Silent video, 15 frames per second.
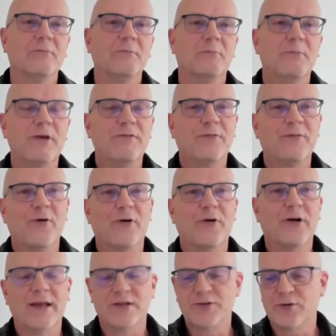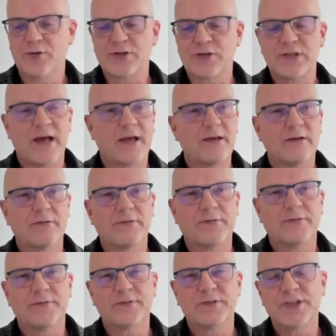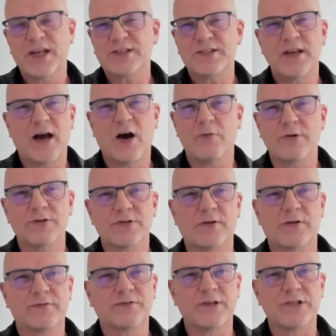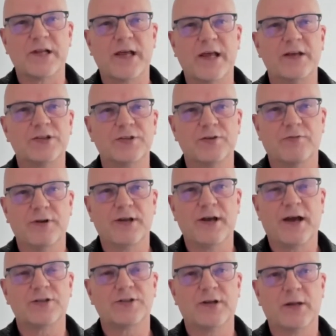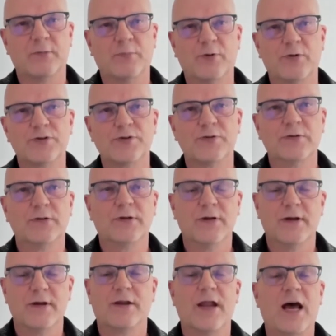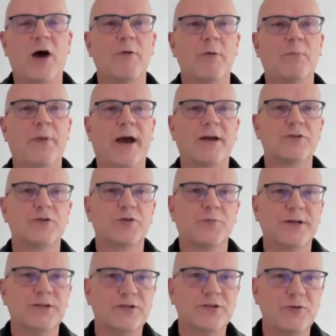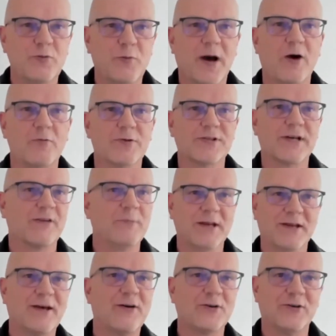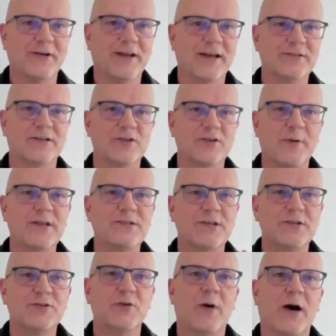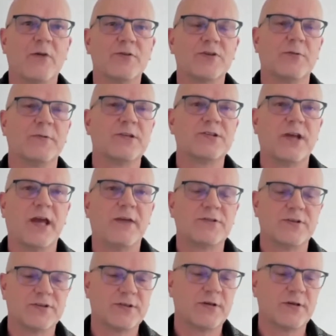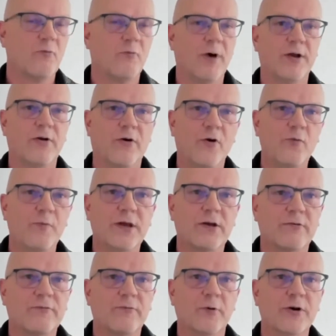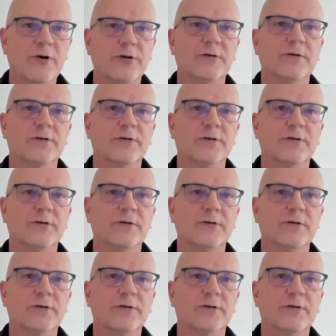Before, it took us like 60 hours of translation, redaction, and portal. Now we're back to 22 hours. I've been calculating 22 hours. So it saves us 1 whole week of work